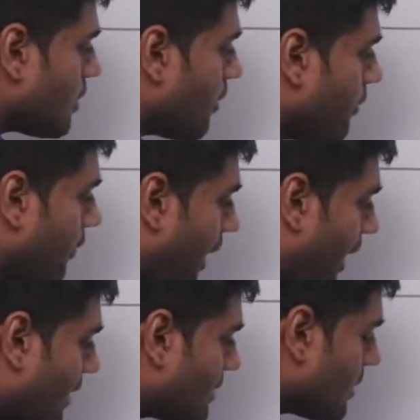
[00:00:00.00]
of
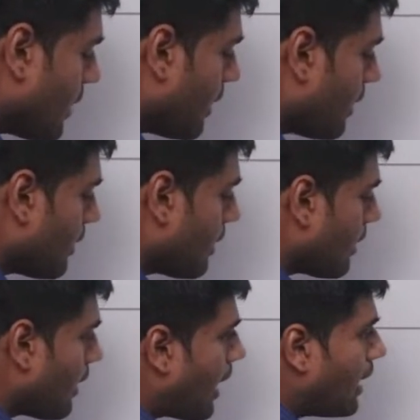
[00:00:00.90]
X
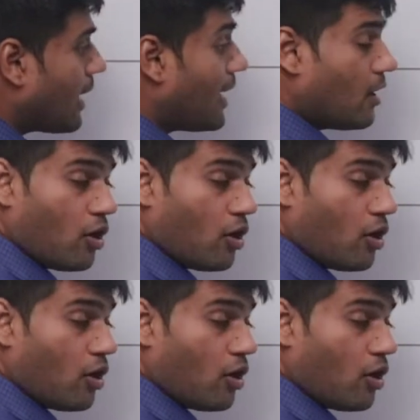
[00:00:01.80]
and I